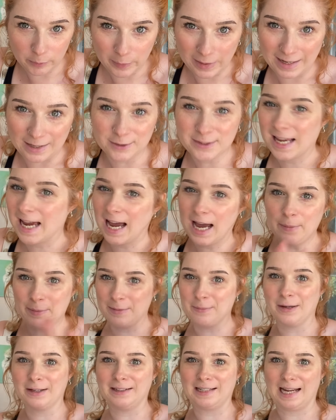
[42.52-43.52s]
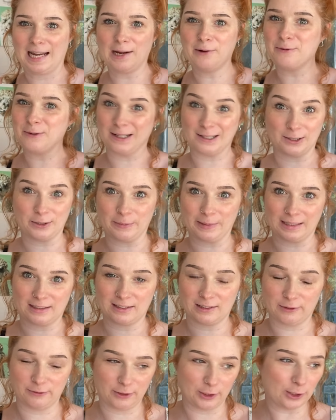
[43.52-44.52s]
Happy Monday, welcome back
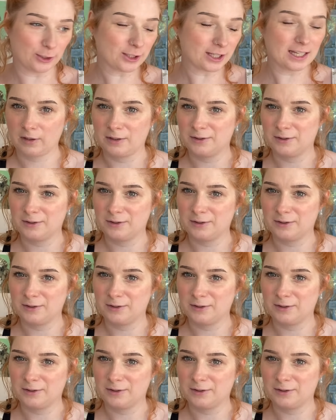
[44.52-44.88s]
to the vlog.